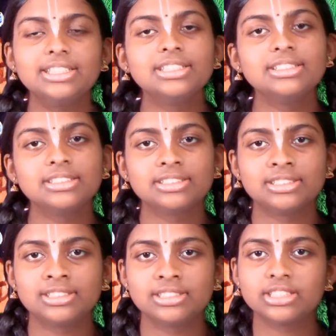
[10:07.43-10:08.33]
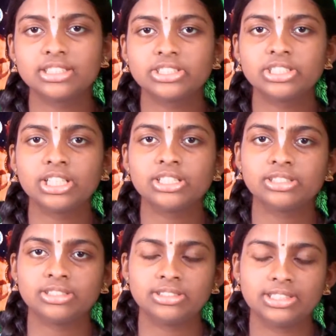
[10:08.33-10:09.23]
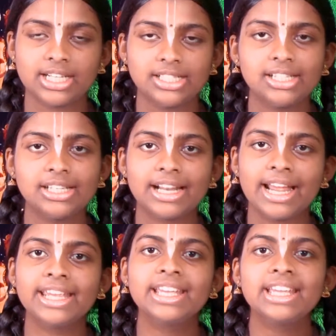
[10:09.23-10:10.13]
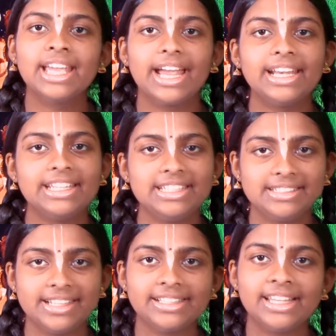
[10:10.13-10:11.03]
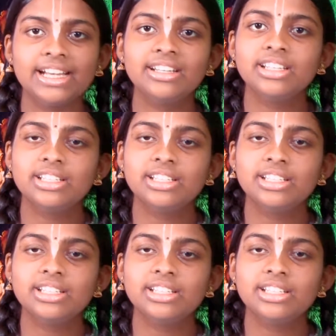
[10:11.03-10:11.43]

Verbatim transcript: Then uh, Krishna started crying and he said that,